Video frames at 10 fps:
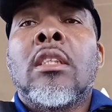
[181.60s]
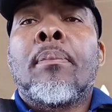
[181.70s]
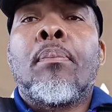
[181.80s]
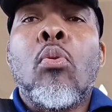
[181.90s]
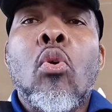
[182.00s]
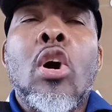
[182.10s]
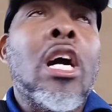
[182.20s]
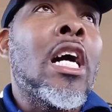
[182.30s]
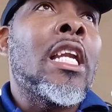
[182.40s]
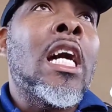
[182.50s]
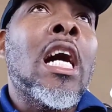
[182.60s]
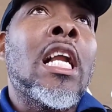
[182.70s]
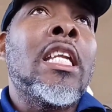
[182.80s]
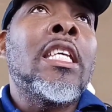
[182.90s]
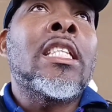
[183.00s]
the pork and
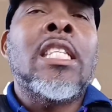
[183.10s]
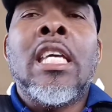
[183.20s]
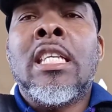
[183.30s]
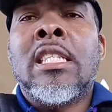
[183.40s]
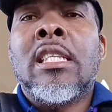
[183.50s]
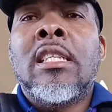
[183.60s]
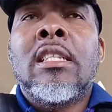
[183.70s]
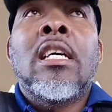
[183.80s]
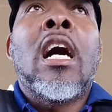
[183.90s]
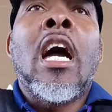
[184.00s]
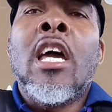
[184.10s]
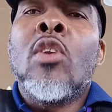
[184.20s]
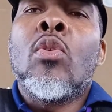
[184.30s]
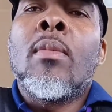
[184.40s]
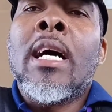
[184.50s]
all these things. I
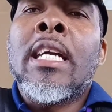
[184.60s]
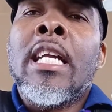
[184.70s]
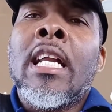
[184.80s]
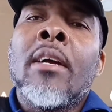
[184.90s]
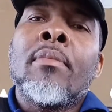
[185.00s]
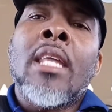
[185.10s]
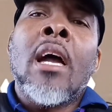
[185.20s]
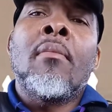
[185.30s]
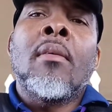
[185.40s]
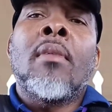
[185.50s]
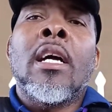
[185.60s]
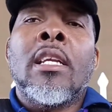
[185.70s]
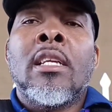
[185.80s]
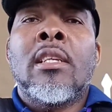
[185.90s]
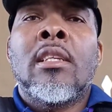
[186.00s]
know back in them time, eh, man.